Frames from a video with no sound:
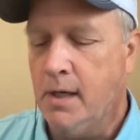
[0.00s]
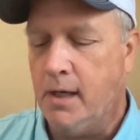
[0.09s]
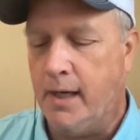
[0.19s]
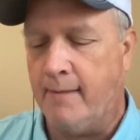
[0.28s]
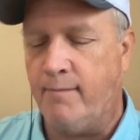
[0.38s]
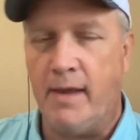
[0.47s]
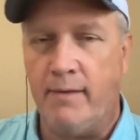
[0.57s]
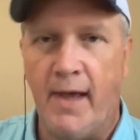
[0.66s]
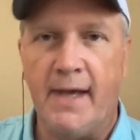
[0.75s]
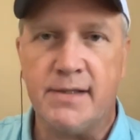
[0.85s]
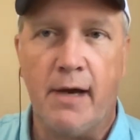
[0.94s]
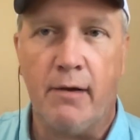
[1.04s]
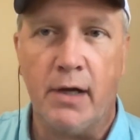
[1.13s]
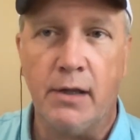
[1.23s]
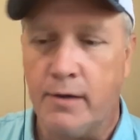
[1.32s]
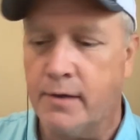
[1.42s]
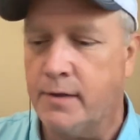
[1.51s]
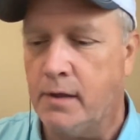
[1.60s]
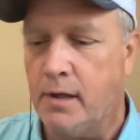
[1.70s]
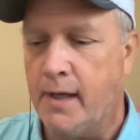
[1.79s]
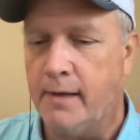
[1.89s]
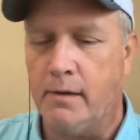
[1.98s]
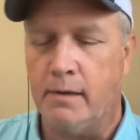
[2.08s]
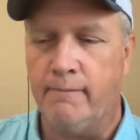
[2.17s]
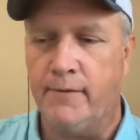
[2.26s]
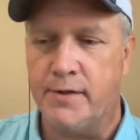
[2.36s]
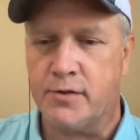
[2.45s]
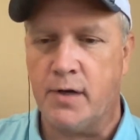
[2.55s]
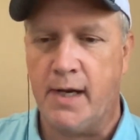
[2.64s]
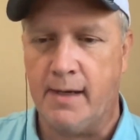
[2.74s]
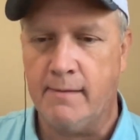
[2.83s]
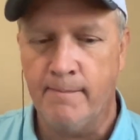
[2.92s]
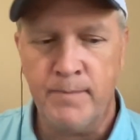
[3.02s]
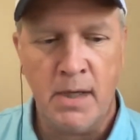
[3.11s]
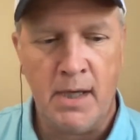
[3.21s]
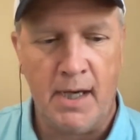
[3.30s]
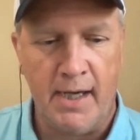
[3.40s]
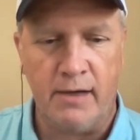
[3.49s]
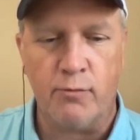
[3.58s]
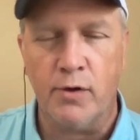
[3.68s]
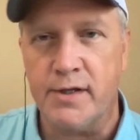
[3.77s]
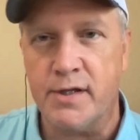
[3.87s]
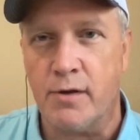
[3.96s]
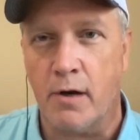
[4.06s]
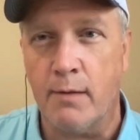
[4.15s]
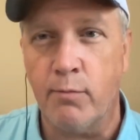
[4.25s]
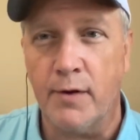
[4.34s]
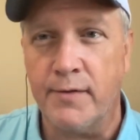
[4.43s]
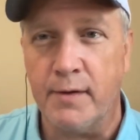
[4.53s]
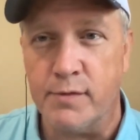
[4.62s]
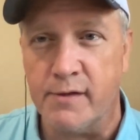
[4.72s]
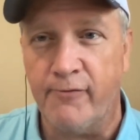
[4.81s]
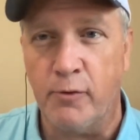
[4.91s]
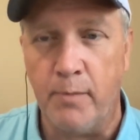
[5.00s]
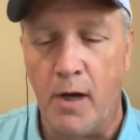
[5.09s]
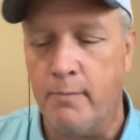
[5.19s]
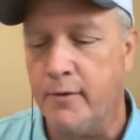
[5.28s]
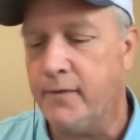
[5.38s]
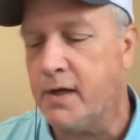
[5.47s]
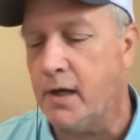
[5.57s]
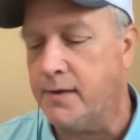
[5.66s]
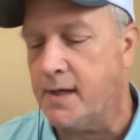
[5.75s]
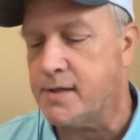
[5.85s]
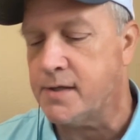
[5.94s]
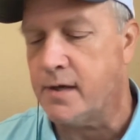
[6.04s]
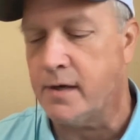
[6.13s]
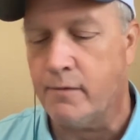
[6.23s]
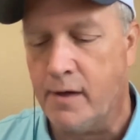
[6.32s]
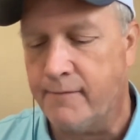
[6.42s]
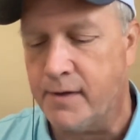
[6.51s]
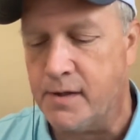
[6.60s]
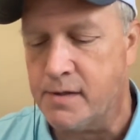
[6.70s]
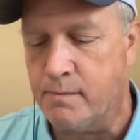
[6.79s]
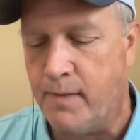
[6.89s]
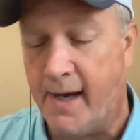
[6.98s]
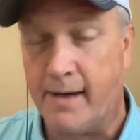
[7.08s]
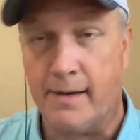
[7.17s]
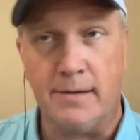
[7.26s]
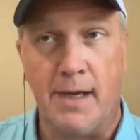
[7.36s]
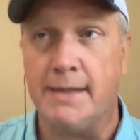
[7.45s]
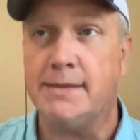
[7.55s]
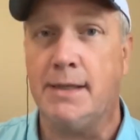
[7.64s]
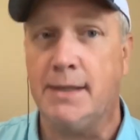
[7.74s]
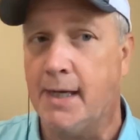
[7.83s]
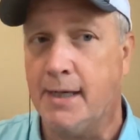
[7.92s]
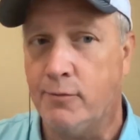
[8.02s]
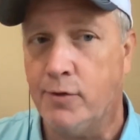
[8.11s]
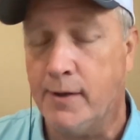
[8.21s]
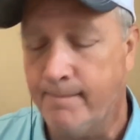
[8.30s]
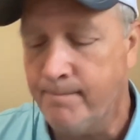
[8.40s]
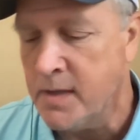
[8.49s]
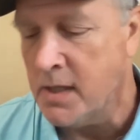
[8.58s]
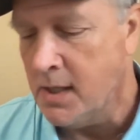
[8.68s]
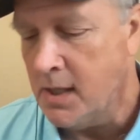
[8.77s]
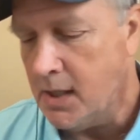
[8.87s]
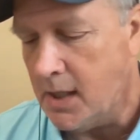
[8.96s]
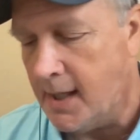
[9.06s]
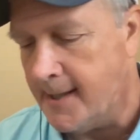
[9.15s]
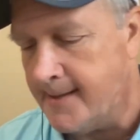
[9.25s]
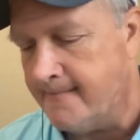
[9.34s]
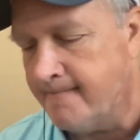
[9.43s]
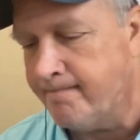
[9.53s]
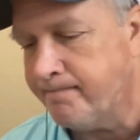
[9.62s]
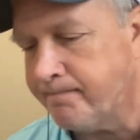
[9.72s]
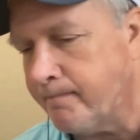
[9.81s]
and that's how I learned a lot of the trade. And it really started with it was a football movie called Necessary Roughness back in 1991. Okay. Um,